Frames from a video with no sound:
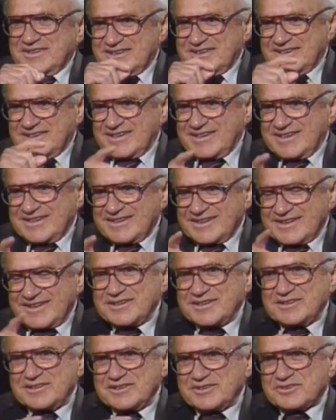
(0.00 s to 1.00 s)
And
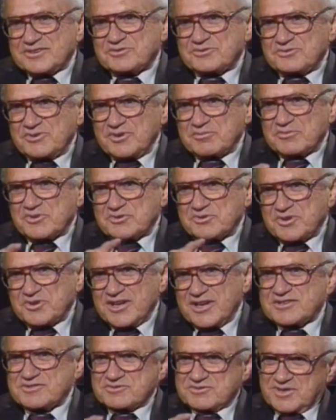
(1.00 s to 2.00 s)
then from the
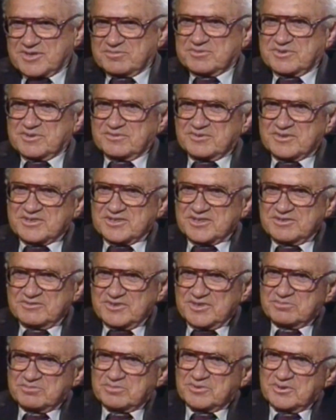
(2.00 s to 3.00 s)
transcript of the
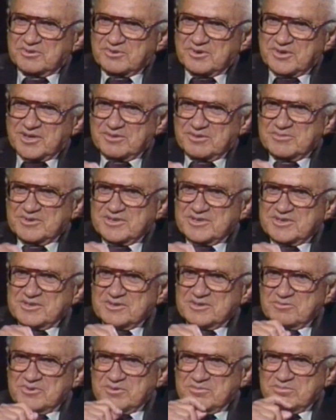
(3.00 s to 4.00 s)
TV program,
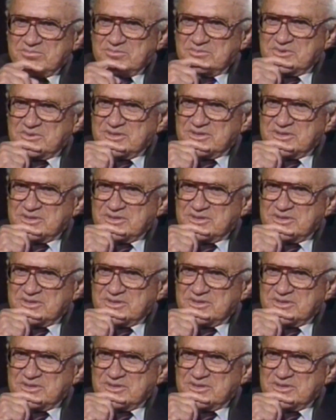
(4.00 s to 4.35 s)
we